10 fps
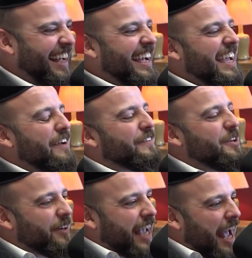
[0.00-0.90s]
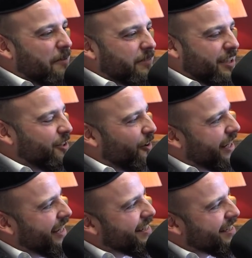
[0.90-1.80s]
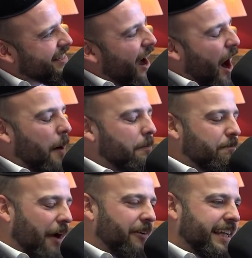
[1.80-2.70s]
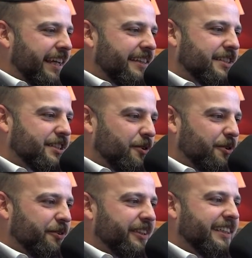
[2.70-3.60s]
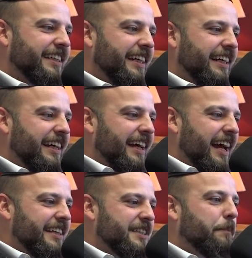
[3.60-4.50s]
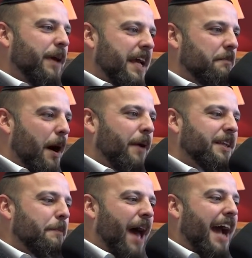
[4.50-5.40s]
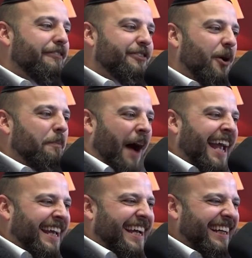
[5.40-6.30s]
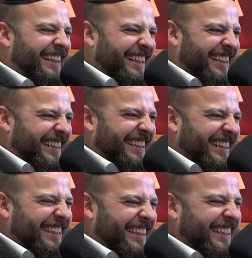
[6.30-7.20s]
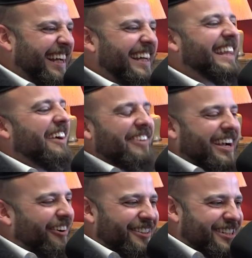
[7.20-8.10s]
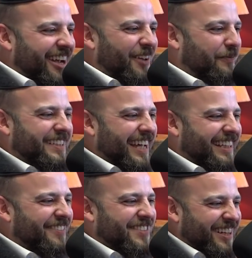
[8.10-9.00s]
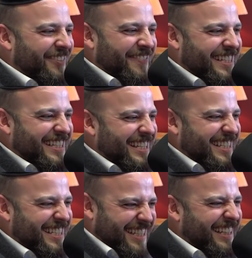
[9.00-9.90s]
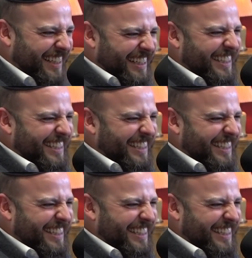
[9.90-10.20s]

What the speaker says: If you came to your kids' American school to pick them up on the back of your bike, they would call Child Protective Services. Gling.